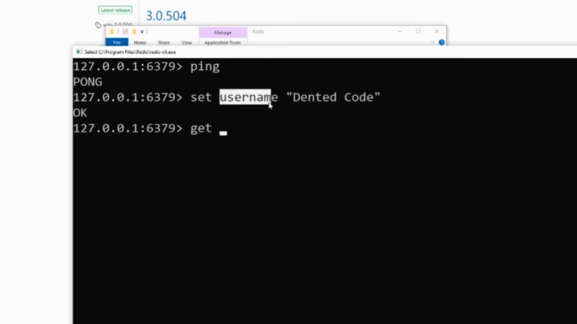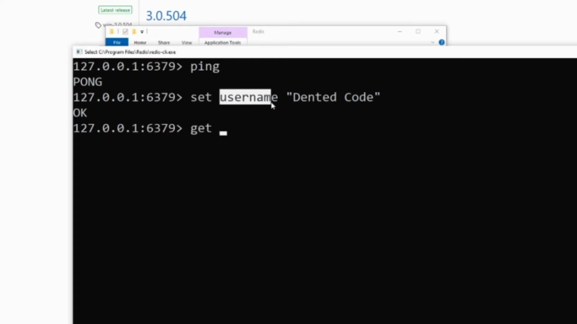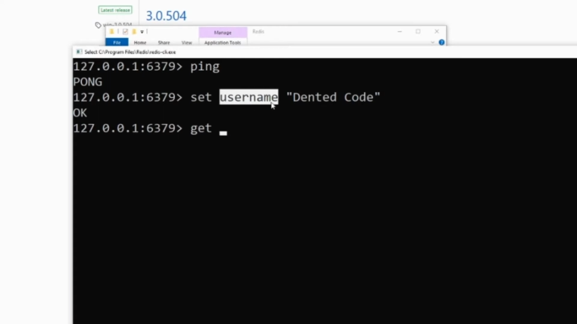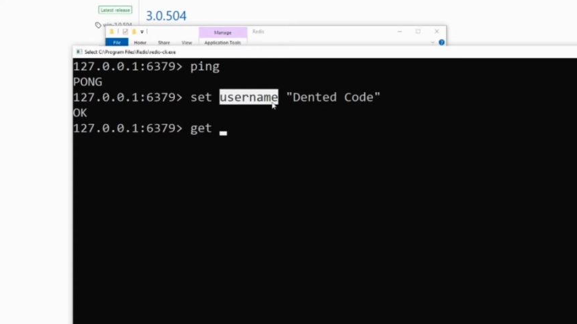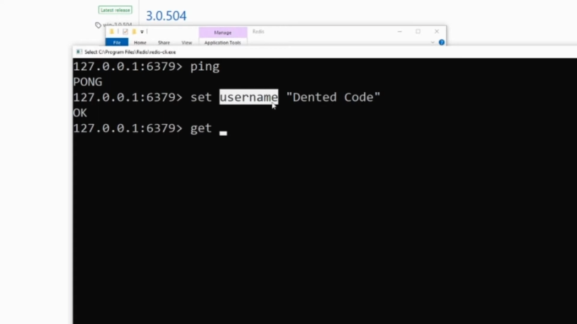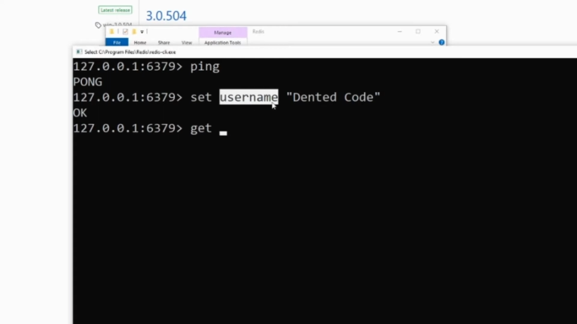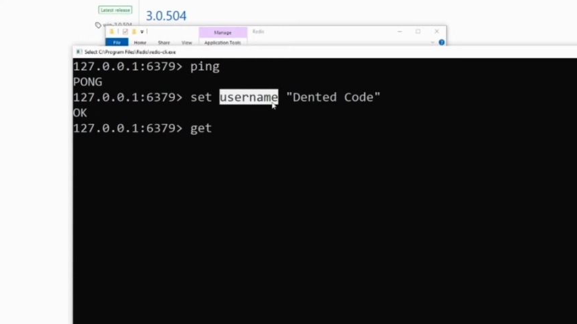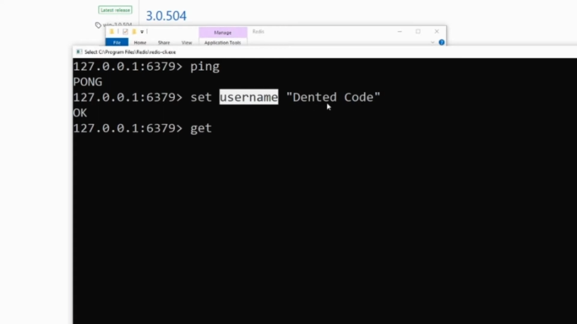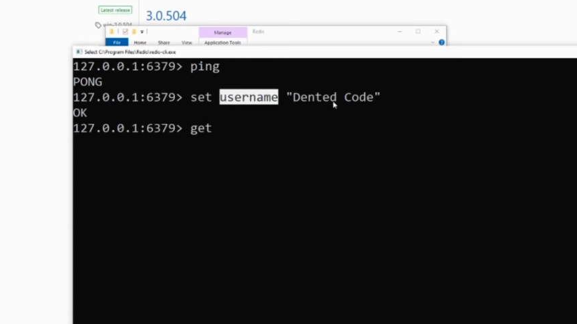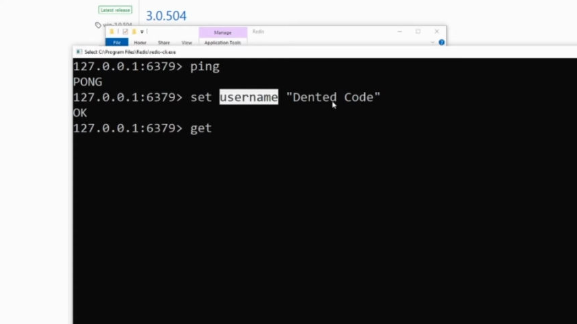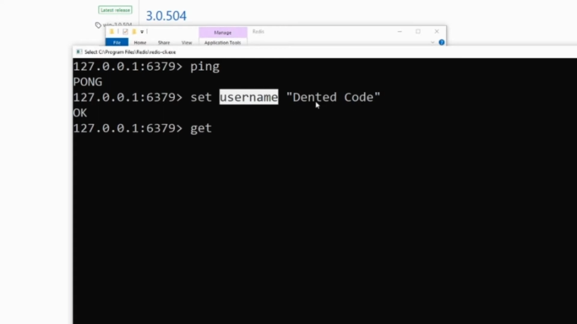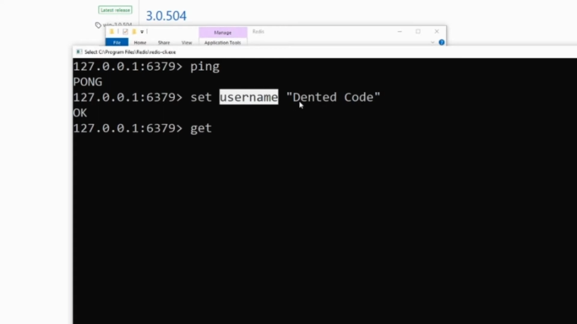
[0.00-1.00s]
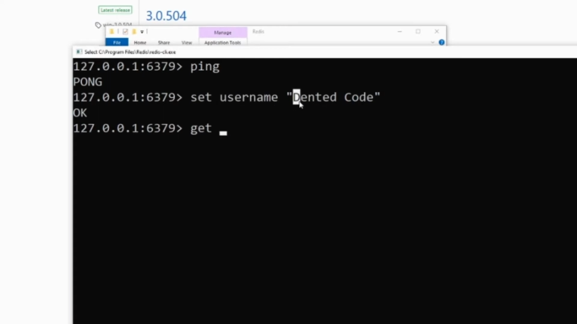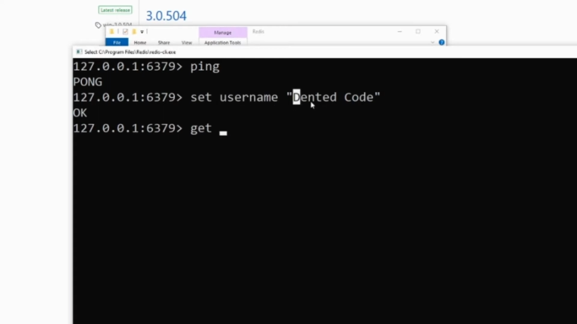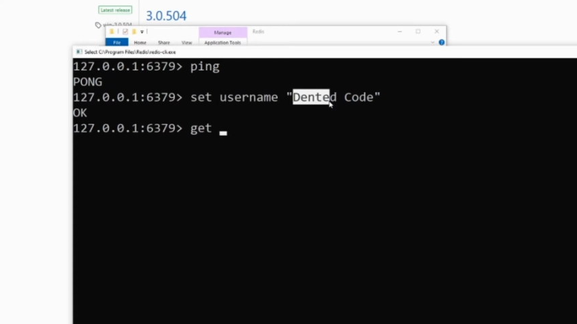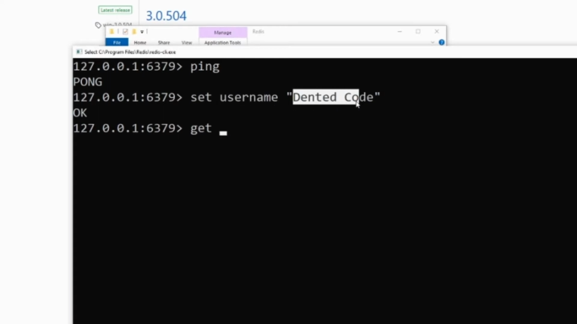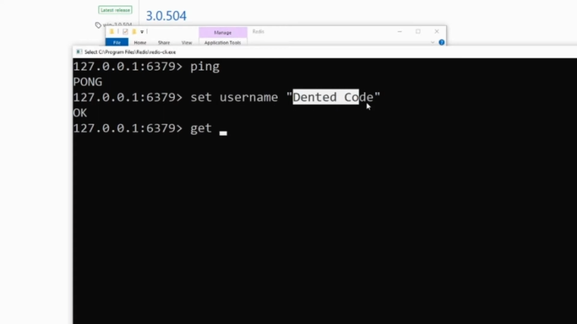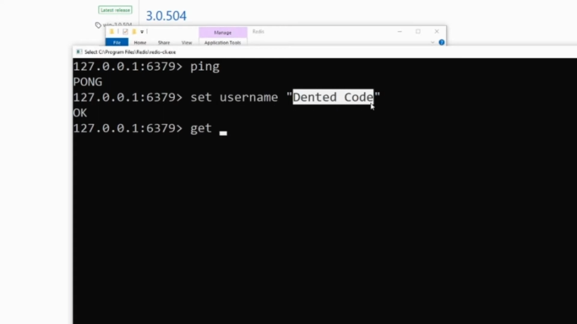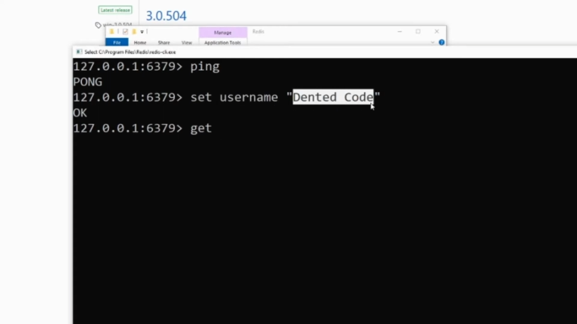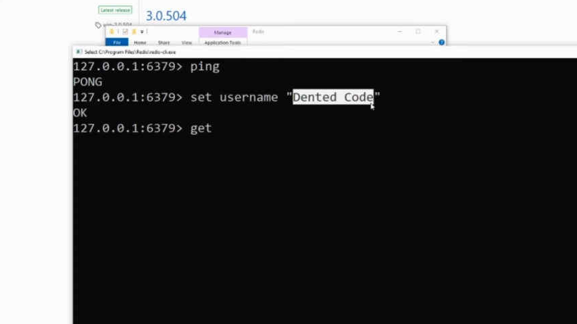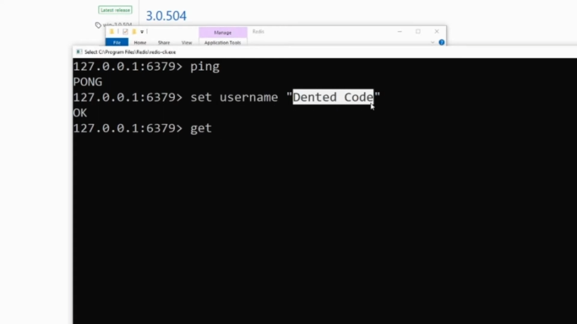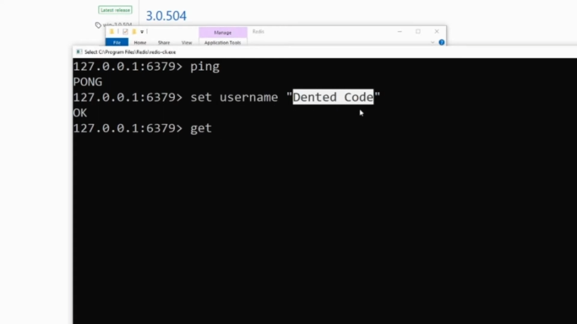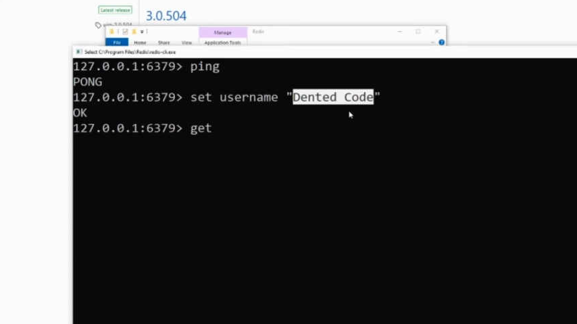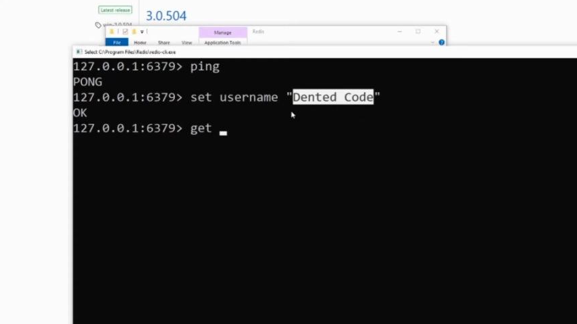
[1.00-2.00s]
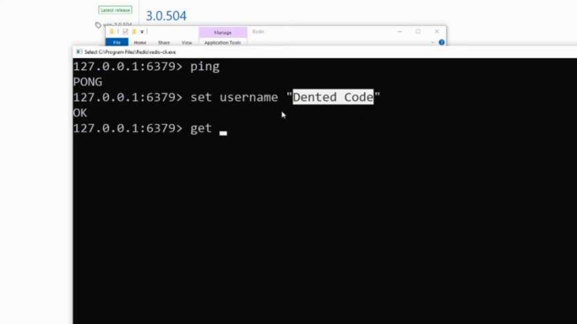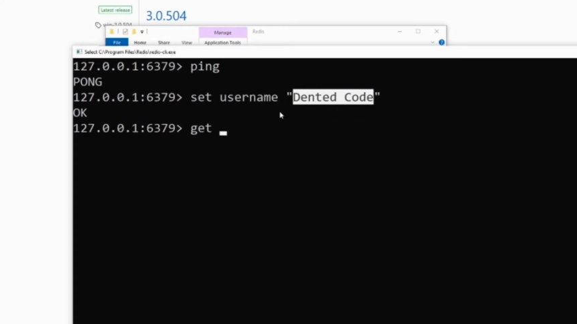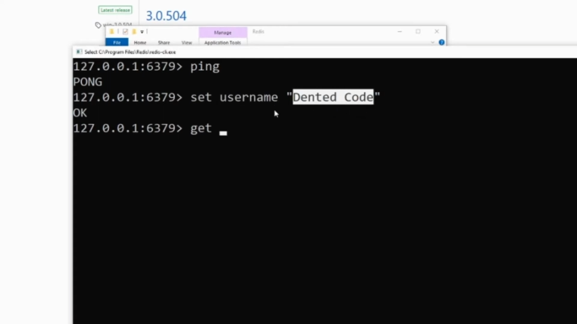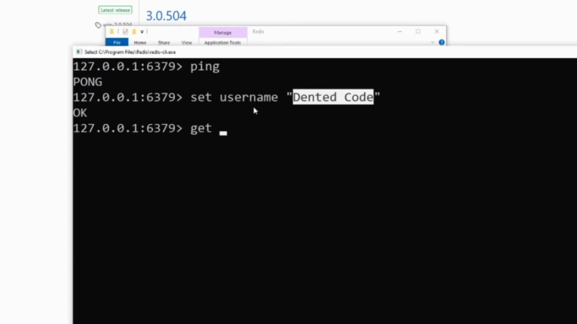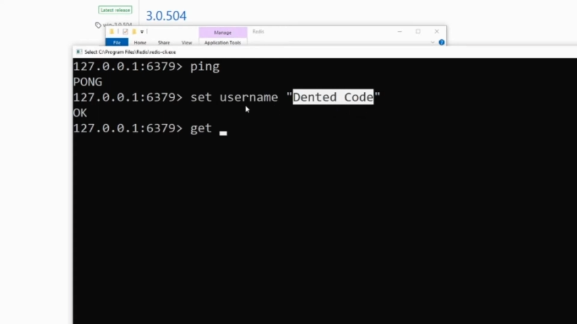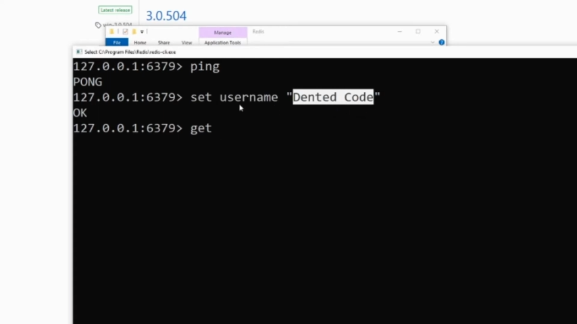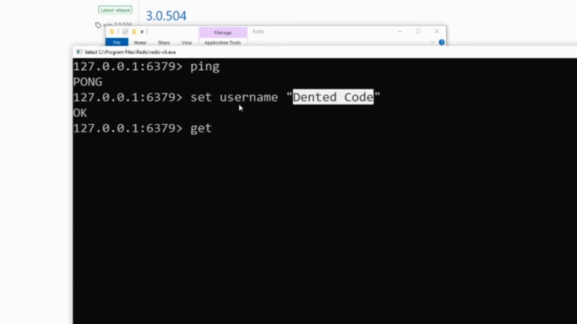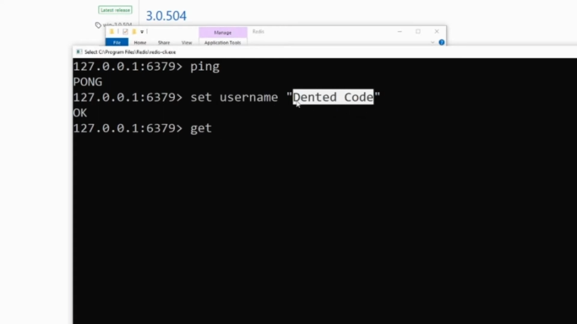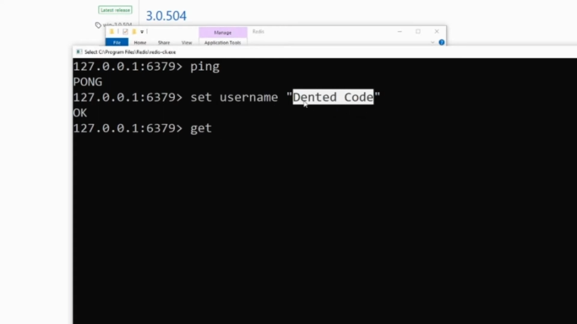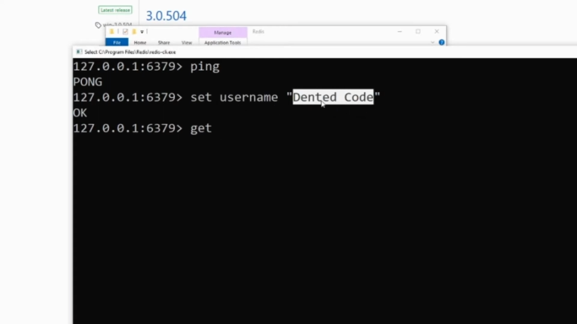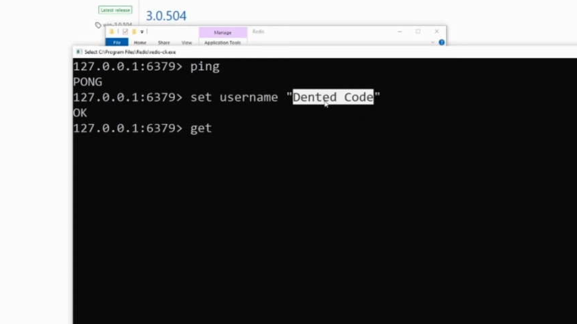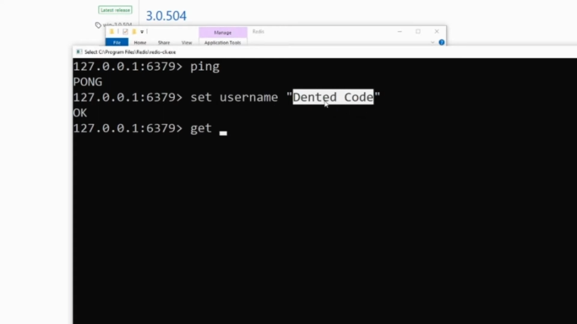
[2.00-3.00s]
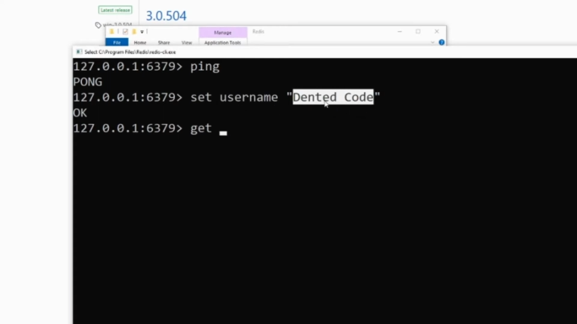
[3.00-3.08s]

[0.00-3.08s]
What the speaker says: [unreadable: no face in view]